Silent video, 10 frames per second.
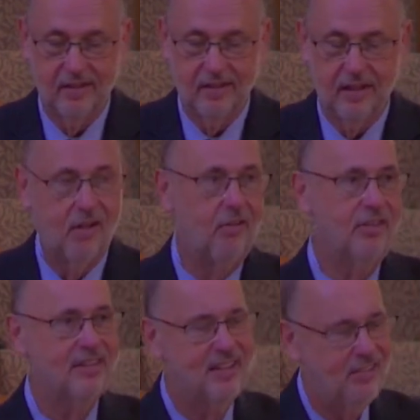All the,
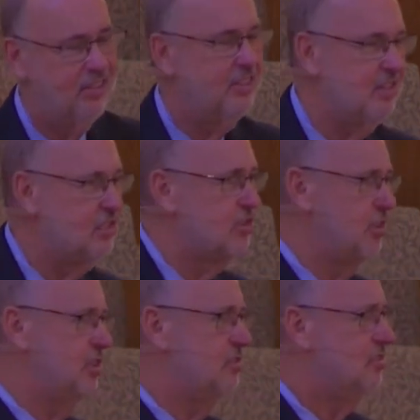all the things
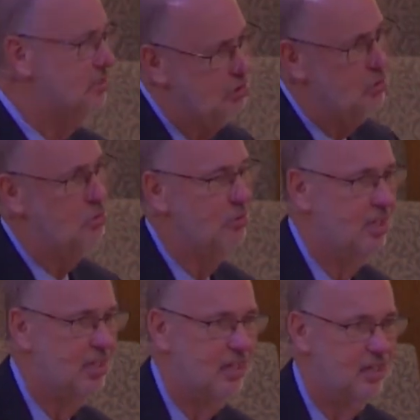churches do
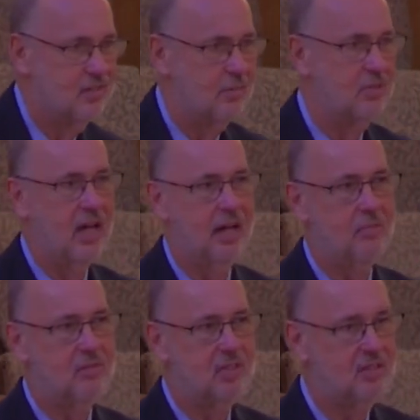
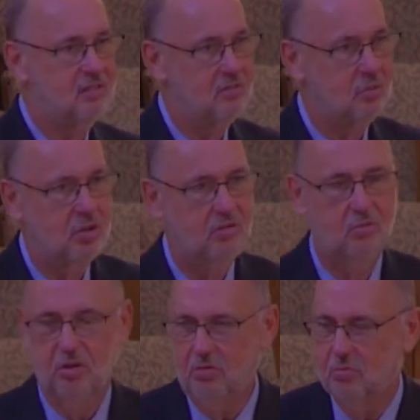sometimes, and we're,
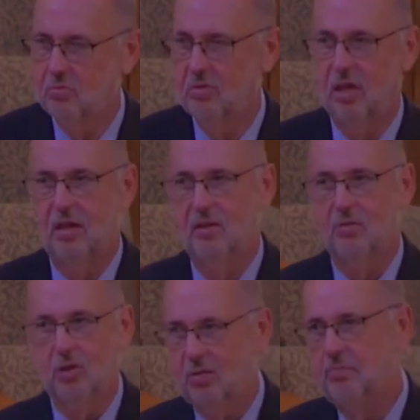we're,
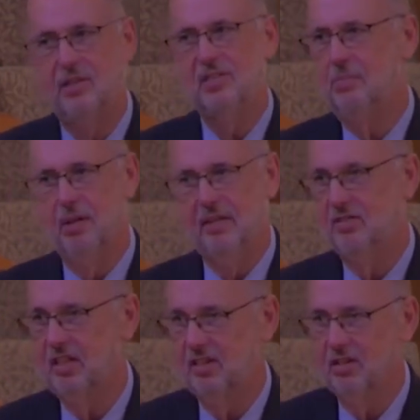we're a busy place
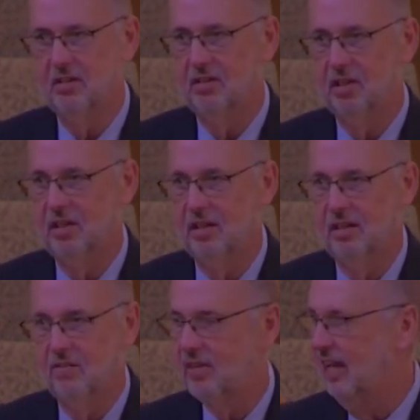here.
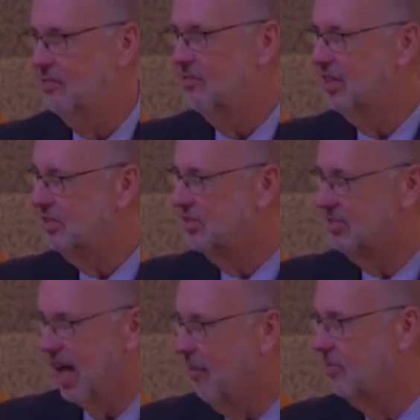We haven't really
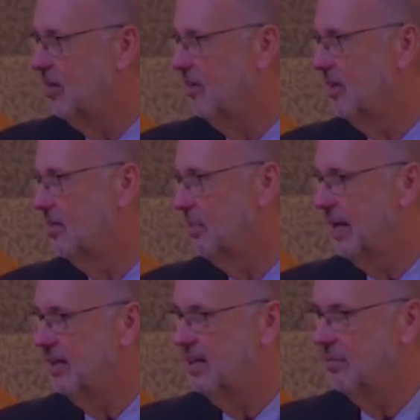stopped during the
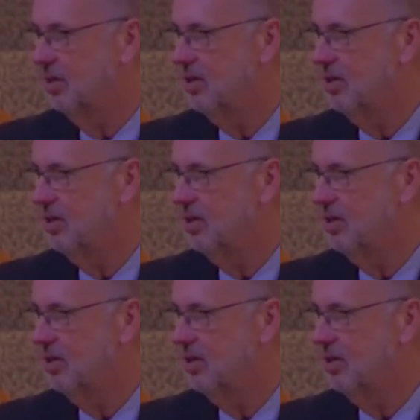pandemic.